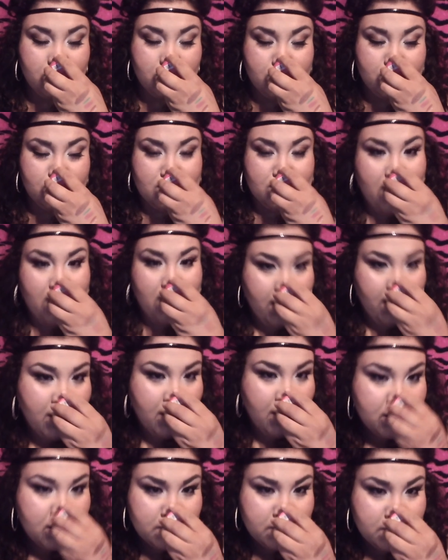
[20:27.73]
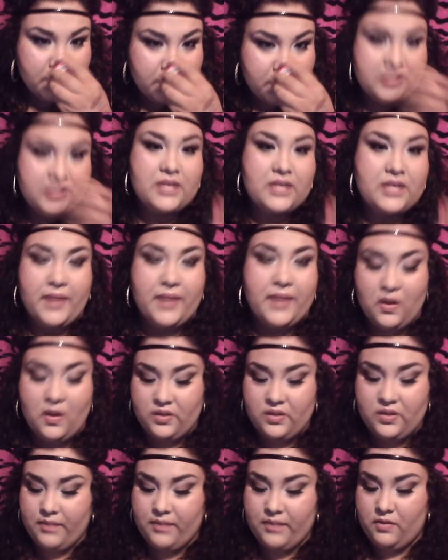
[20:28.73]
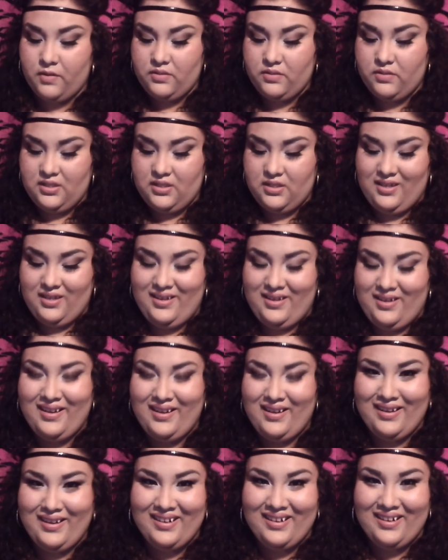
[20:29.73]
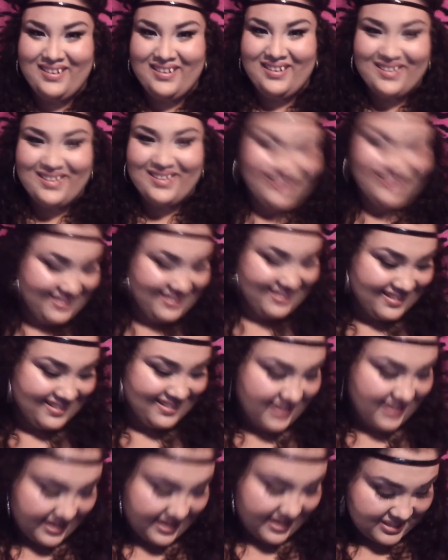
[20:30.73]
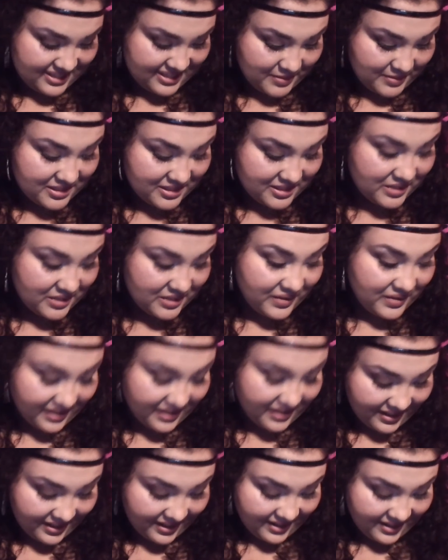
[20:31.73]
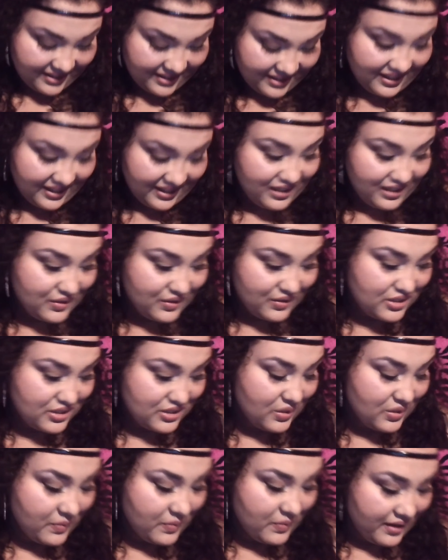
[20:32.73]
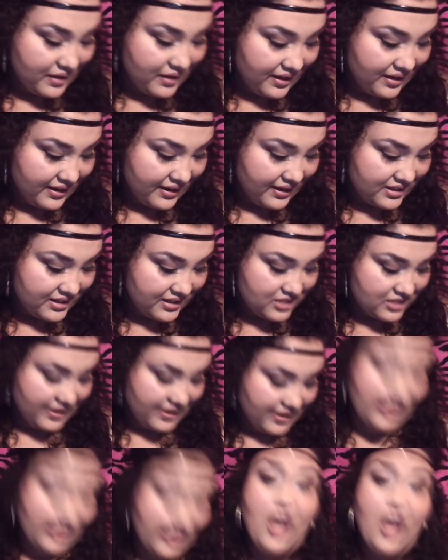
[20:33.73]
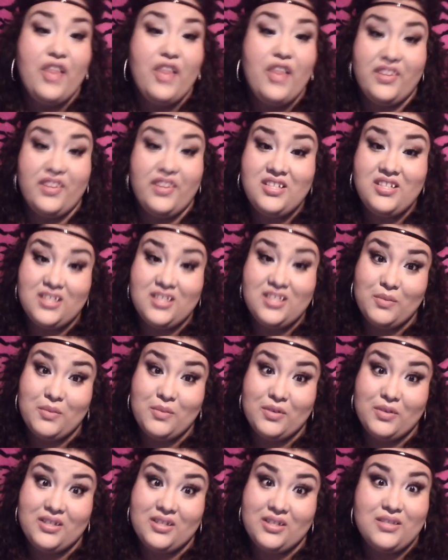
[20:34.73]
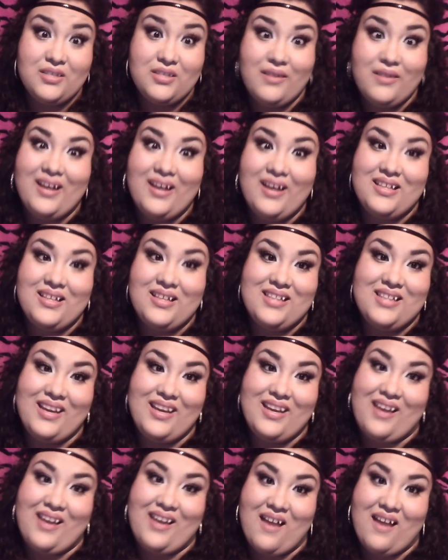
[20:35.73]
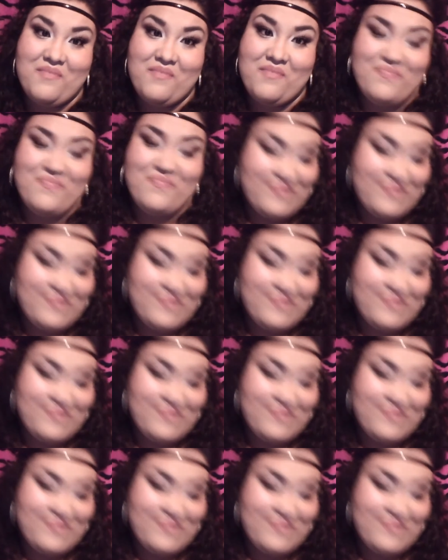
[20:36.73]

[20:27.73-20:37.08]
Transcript: stick my whole damn nose in there. It smells so good. Thank you so much. Okay, there's still more. So you guys, like, yeah.